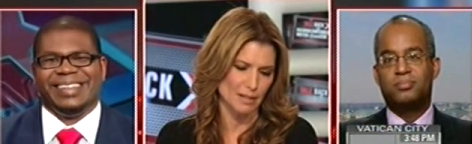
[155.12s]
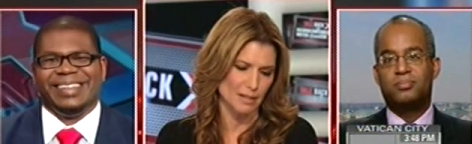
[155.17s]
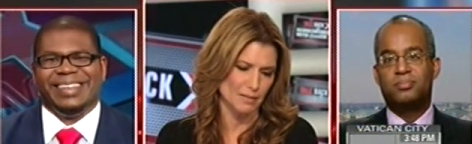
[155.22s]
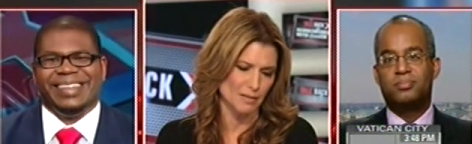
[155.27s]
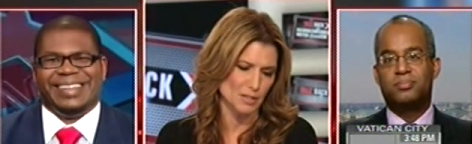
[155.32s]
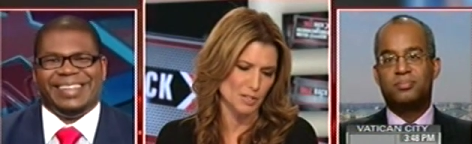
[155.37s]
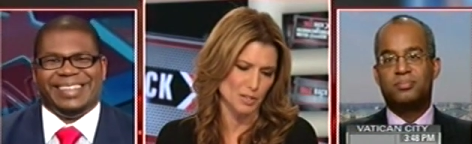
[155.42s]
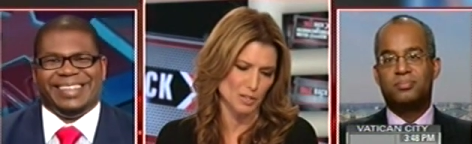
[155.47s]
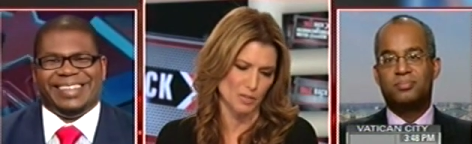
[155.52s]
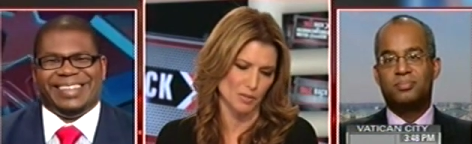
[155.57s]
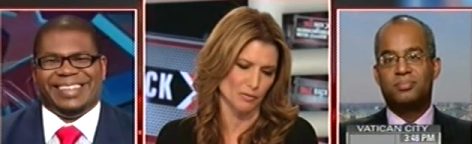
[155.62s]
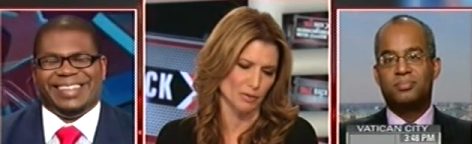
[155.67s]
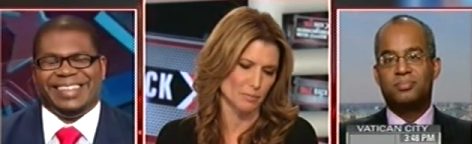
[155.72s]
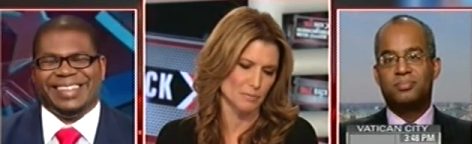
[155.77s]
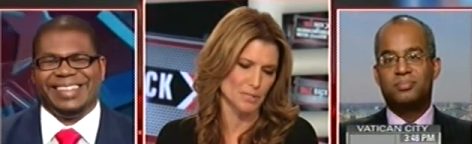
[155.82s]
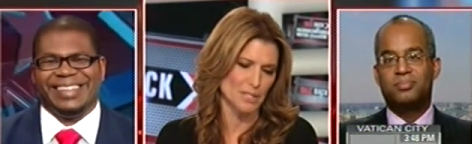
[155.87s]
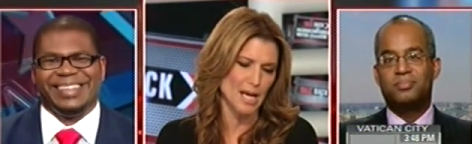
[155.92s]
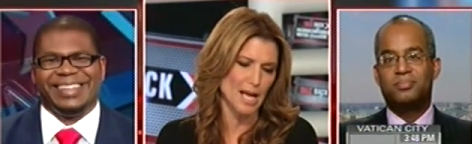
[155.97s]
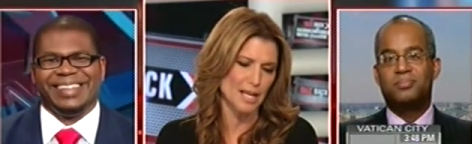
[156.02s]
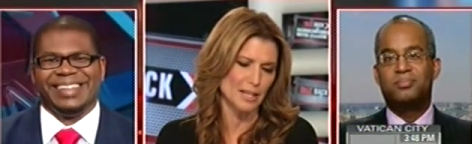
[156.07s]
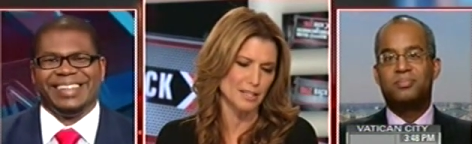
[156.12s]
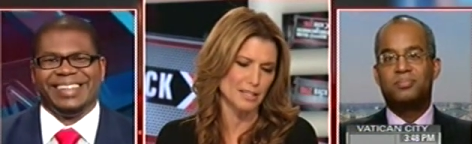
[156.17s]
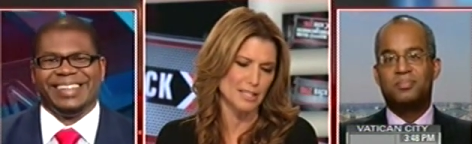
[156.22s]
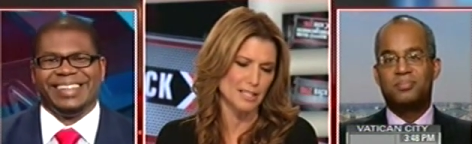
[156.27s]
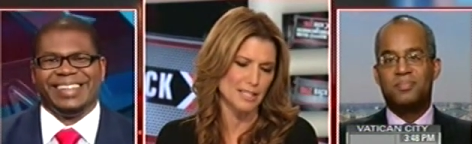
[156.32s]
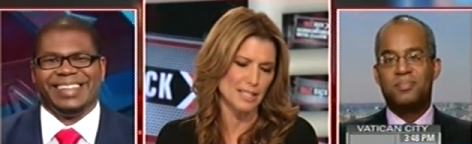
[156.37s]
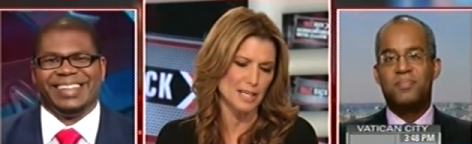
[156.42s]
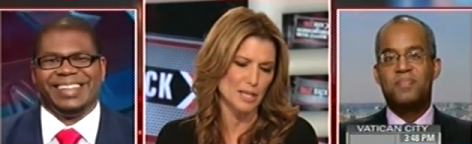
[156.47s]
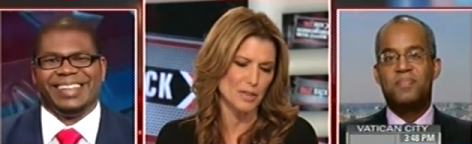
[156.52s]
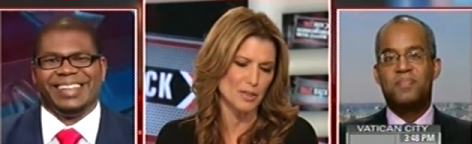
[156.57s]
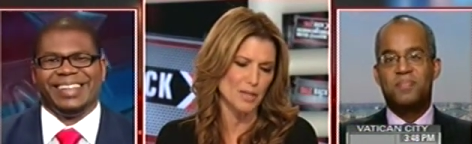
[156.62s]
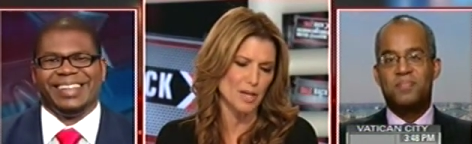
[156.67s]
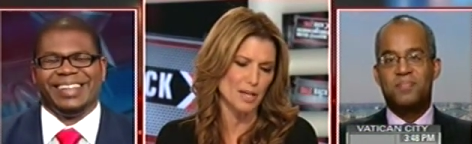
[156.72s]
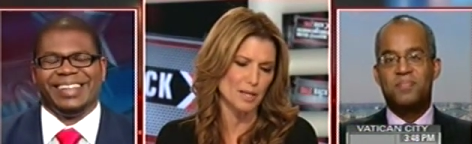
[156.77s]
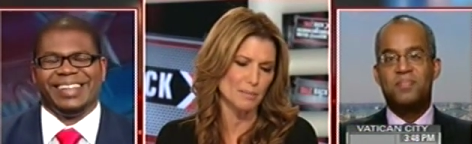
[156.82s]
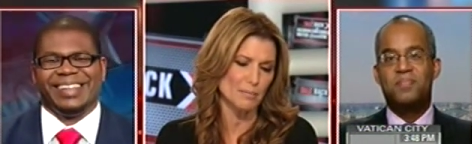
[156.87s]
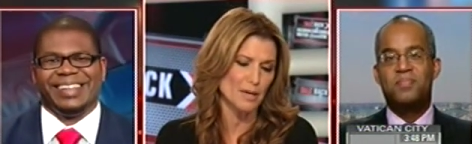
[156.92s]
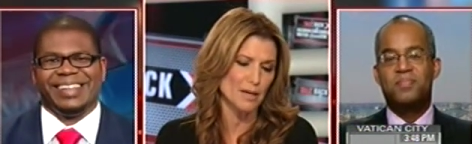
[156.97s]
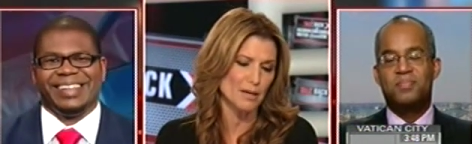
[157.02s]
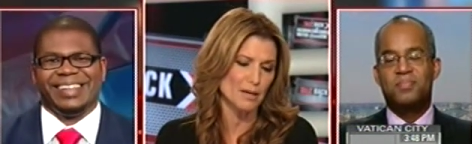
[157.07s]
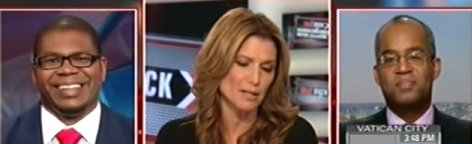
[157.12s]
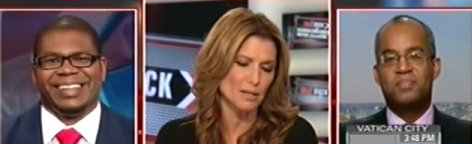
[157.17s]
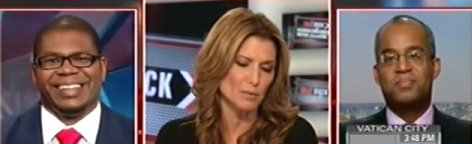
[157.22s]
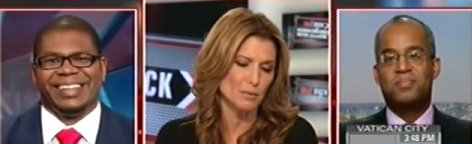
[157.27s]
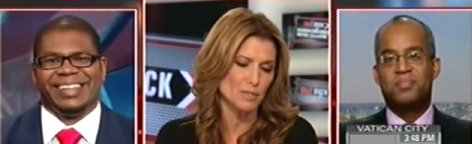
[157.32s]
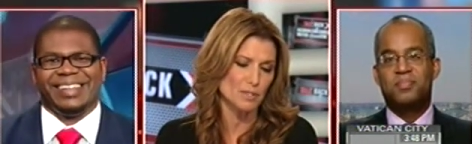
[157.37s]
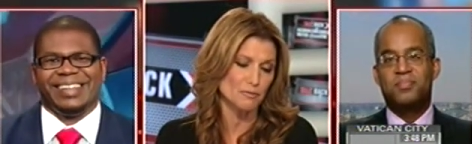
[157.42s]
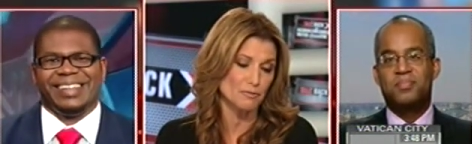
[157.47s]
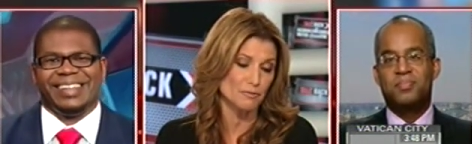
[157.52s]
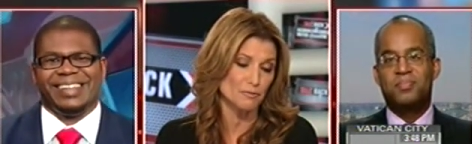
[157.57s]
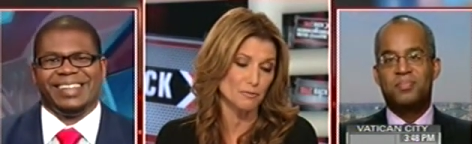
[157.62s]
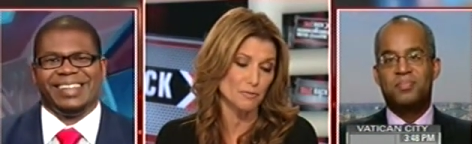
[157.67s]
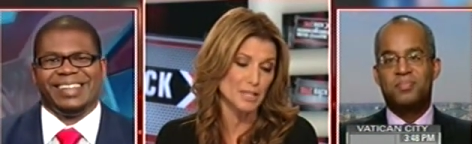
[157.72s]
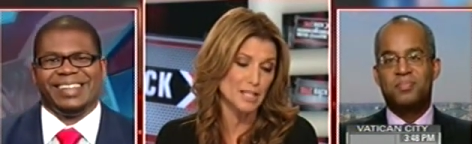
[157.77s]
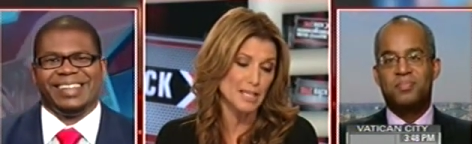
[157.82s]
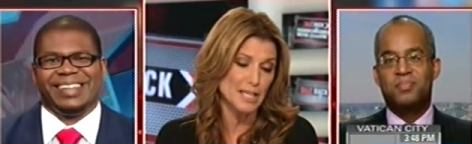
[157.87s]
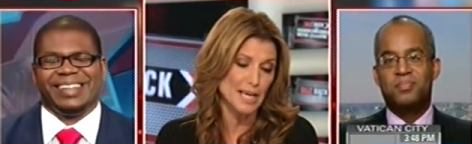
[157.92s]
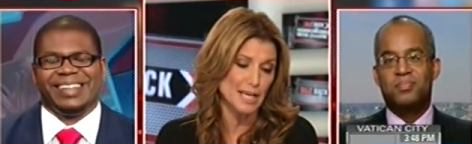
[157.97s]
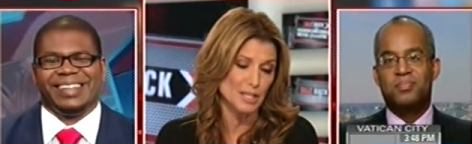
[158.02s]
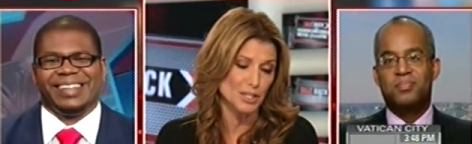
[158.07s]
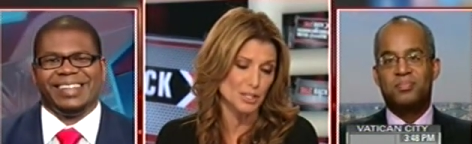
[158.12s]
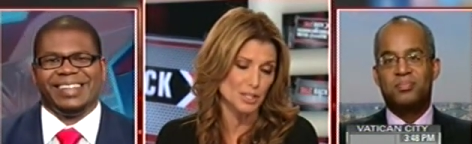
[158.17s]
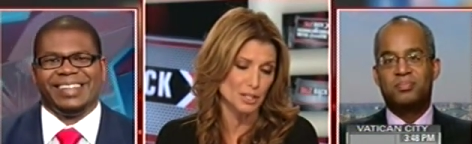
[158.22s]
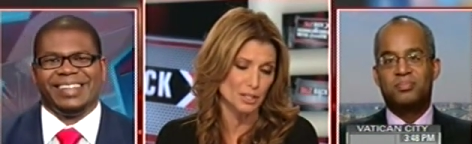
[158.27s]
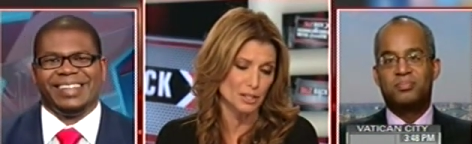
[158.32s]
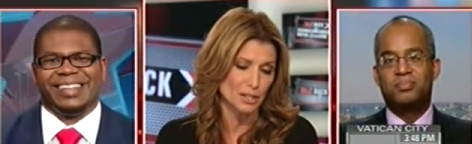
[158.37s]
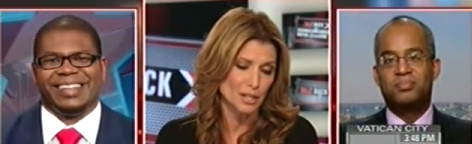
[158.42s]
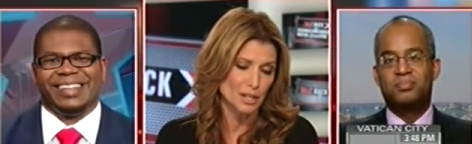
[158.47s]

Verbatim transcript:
Speaker 1: Uh, this is from Donald. He said, I thought America was a free nation.